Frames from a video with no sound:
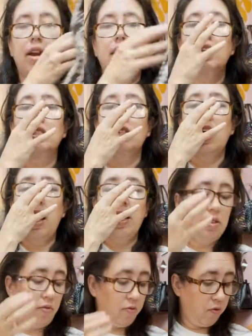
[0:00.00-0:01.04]
and a
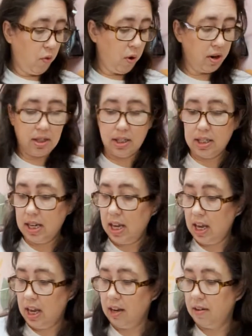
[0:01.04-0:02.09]
size
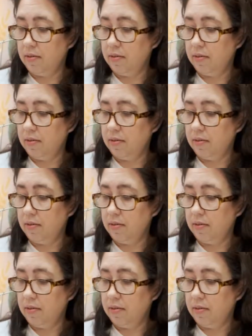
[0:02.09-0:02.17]
14.